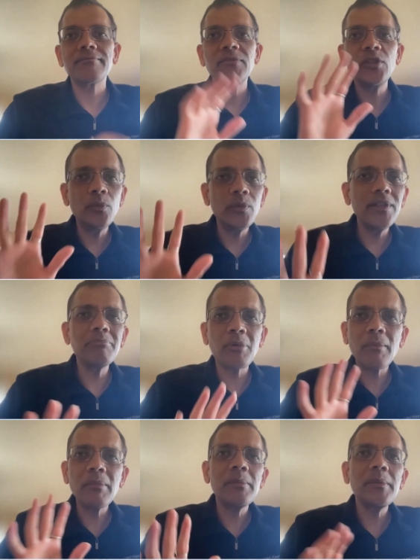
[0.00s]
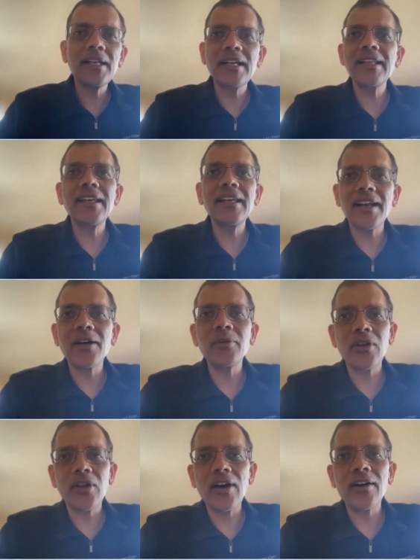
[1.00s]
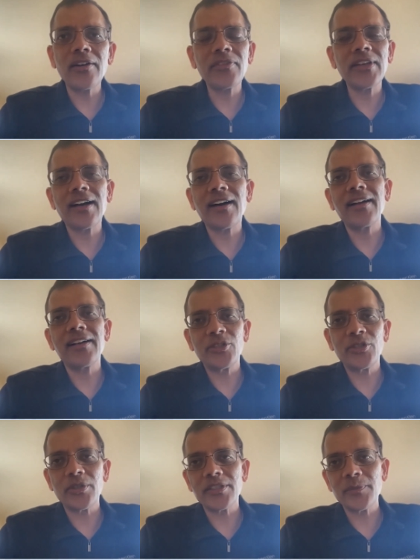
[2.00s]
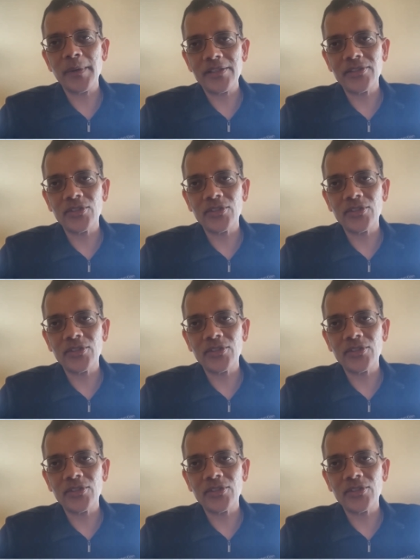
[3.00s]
you will probably be clicking around a lot of the car insurance pages.